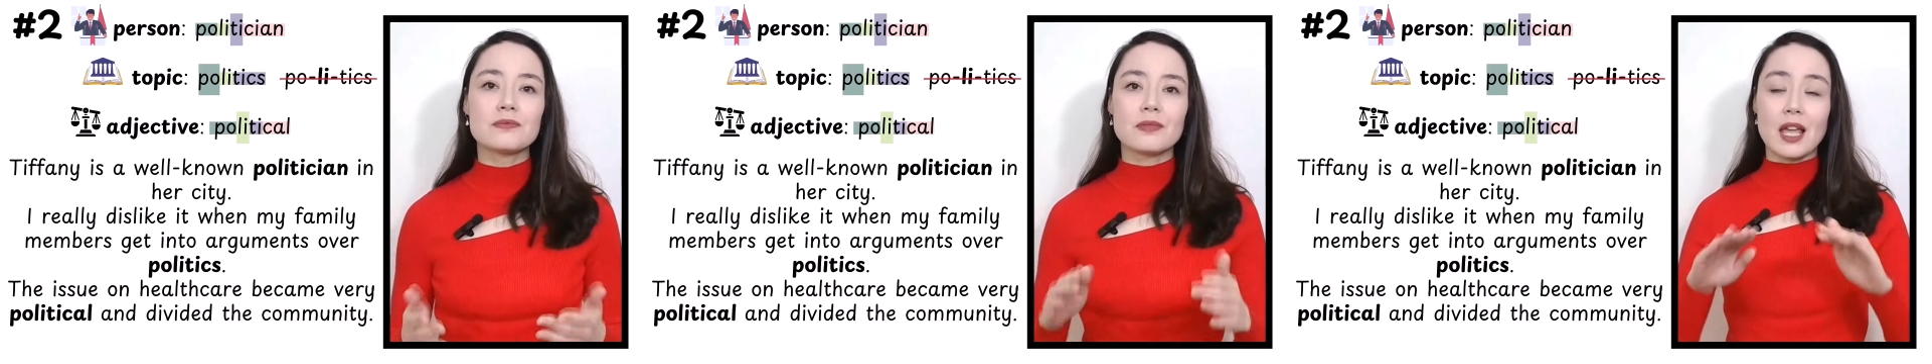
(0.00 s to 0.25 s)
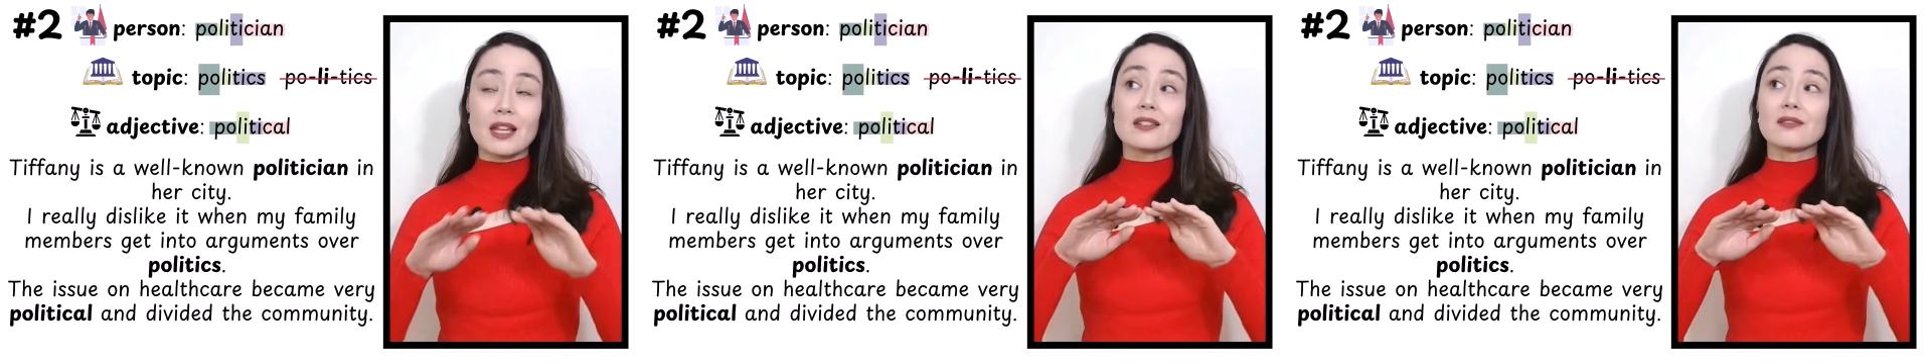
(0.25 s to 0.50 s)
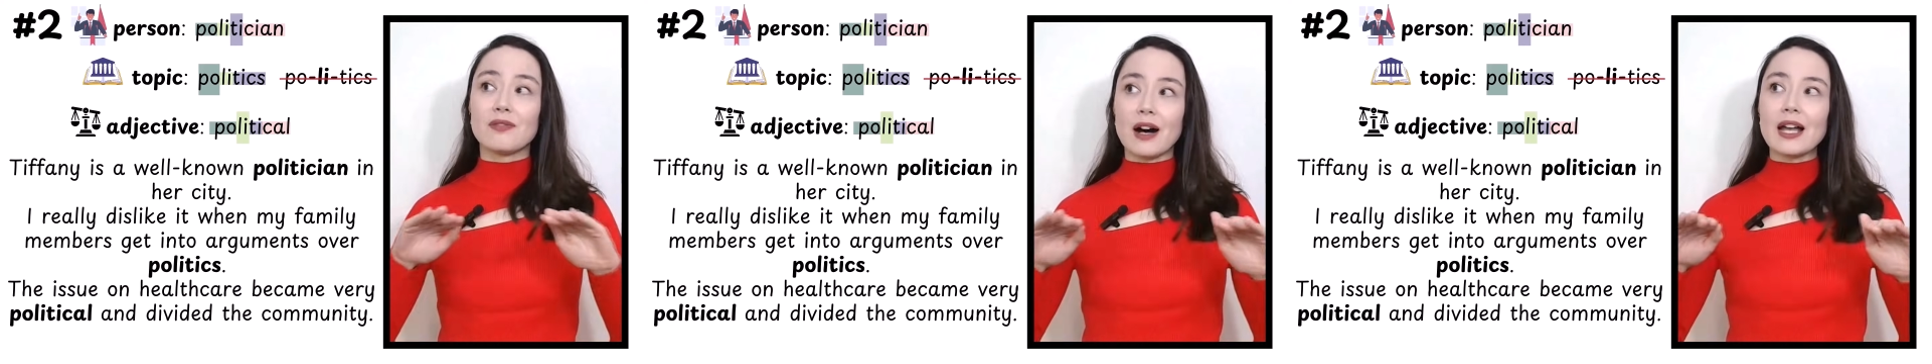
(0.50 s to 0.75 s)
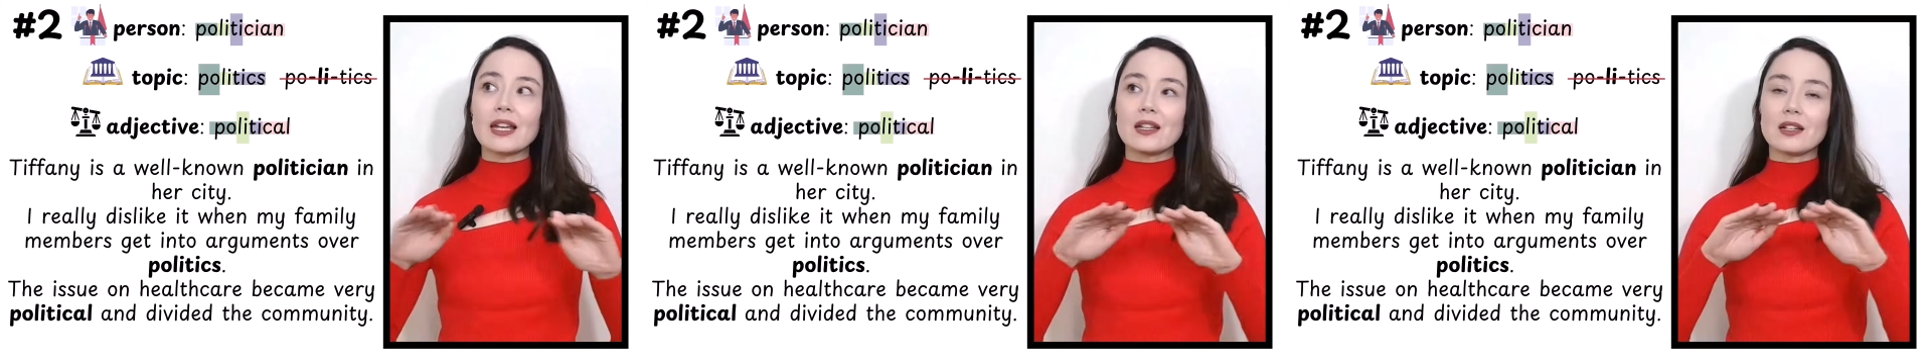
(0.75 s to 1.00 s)
and
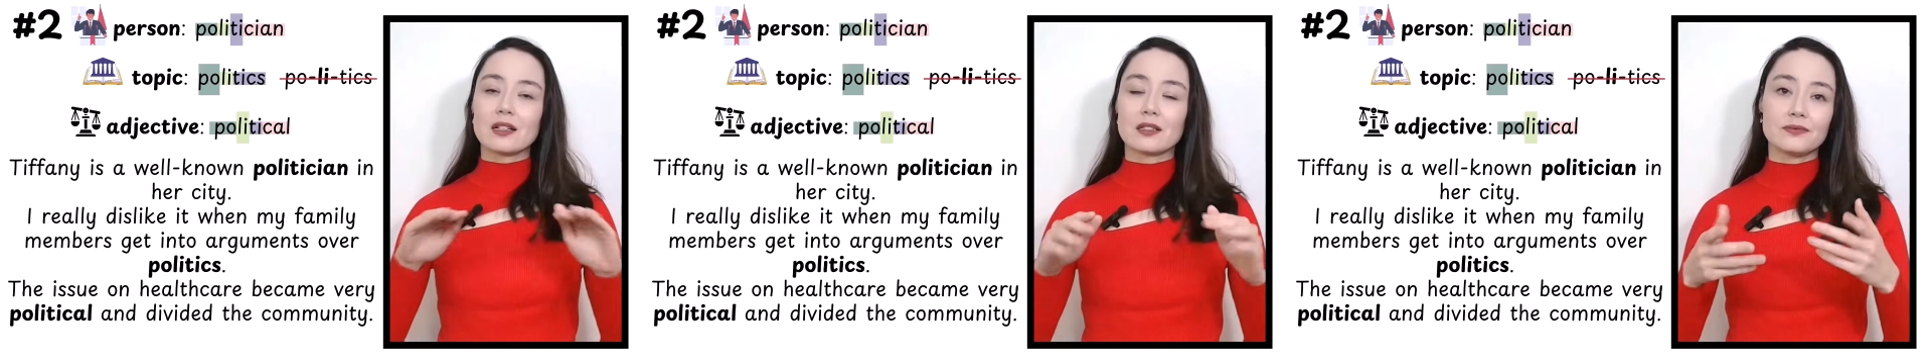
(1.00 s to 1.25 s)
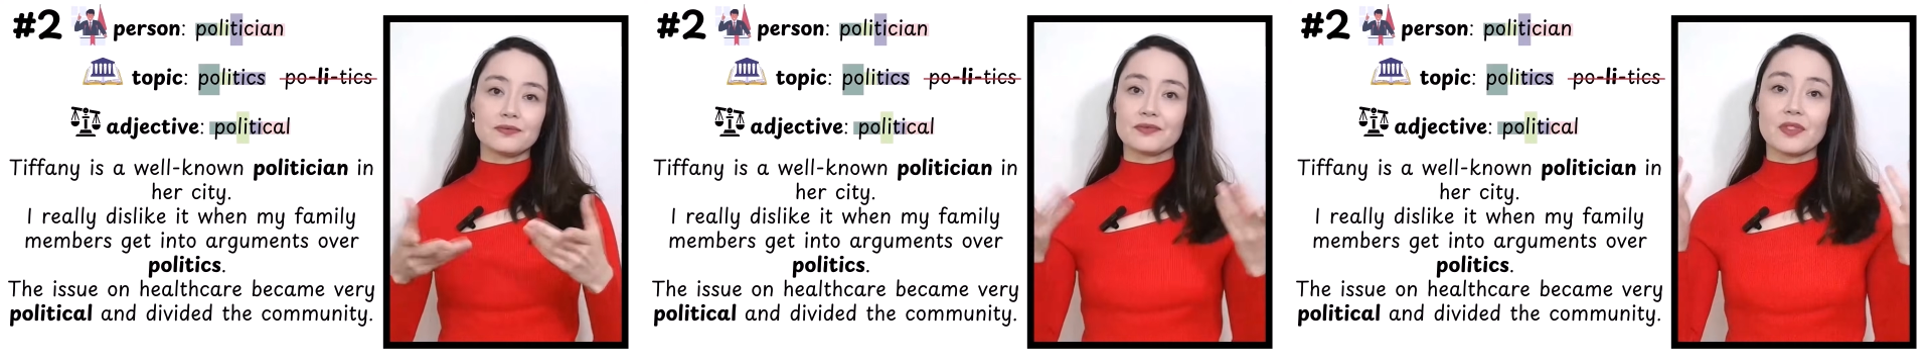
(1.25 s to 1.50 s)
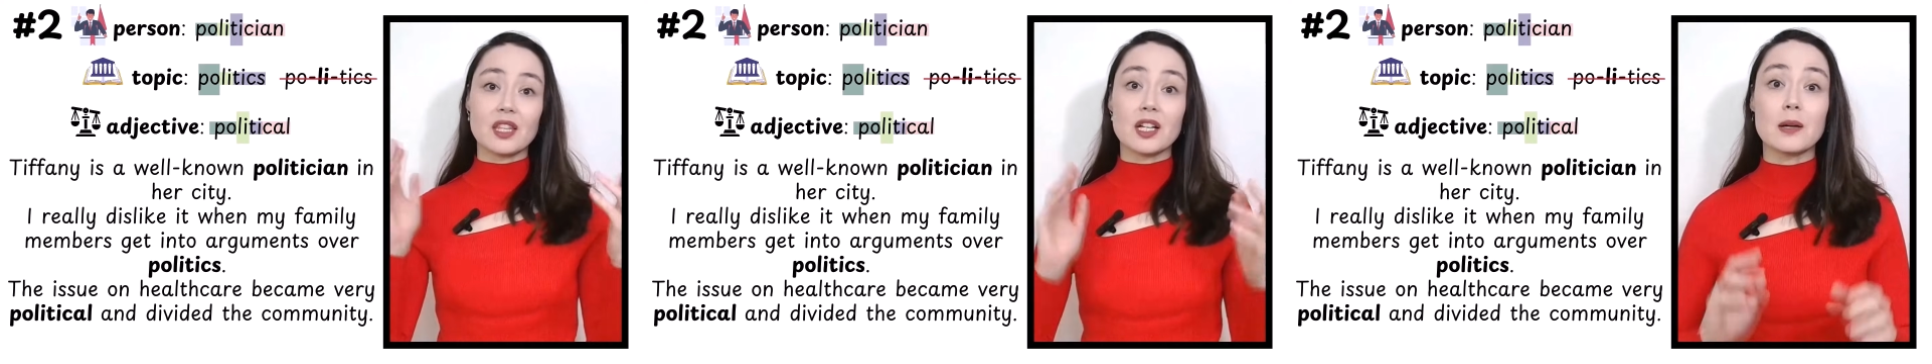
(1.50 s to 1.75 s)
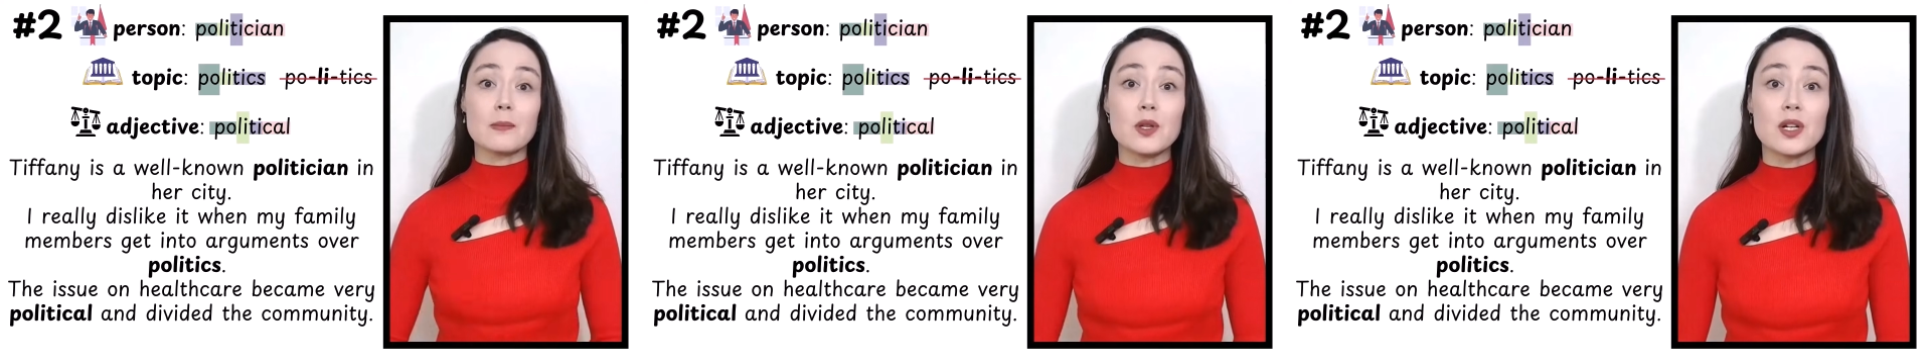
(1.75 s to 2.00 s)
divided the
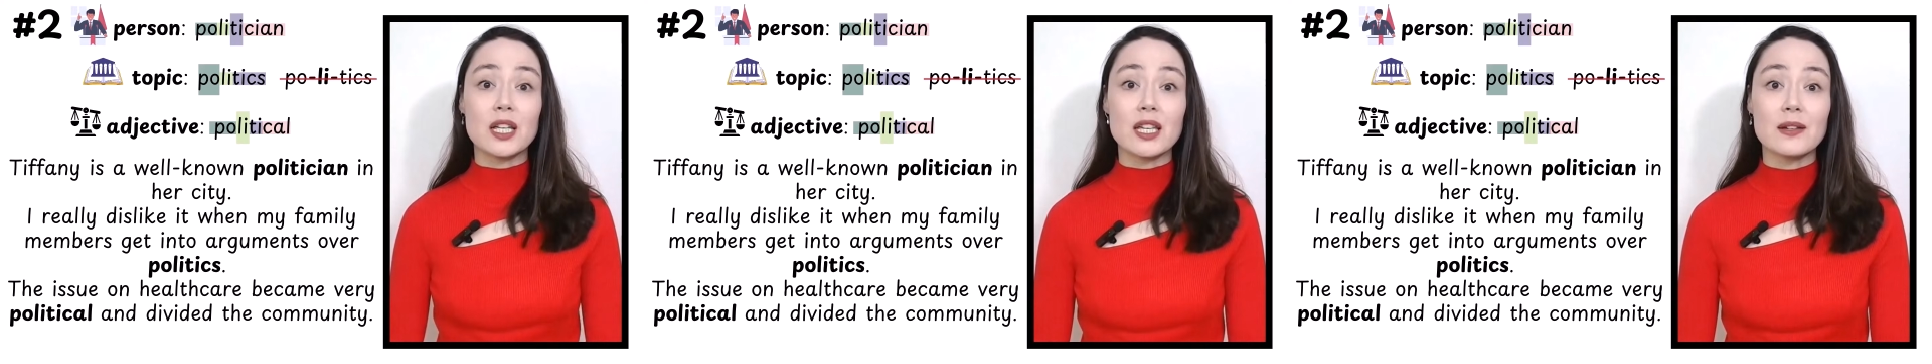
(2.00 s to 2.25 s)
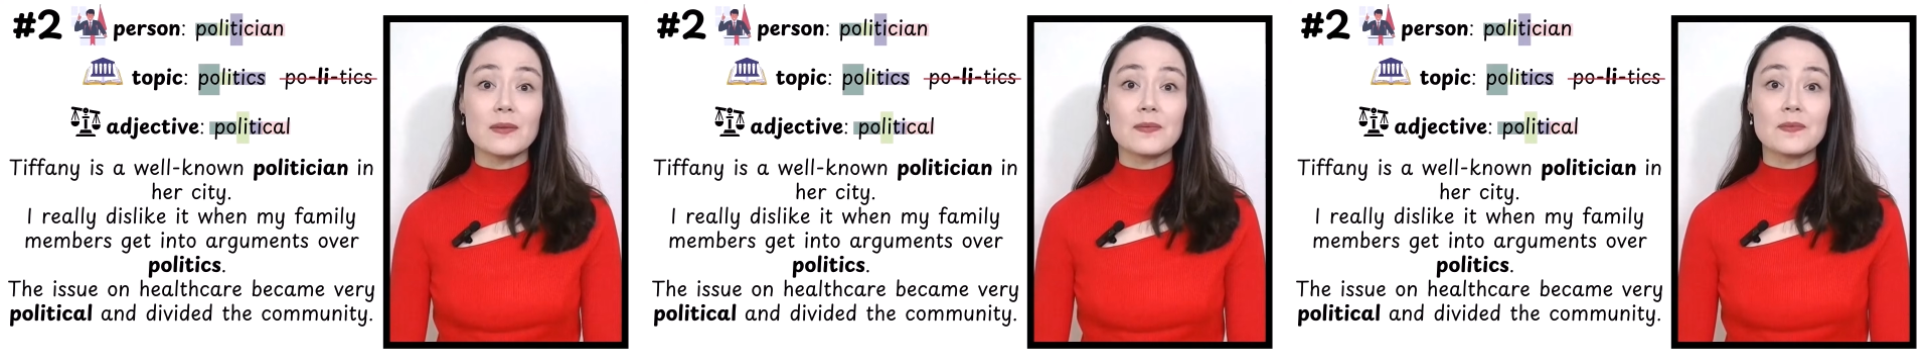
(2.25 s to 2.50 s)
community.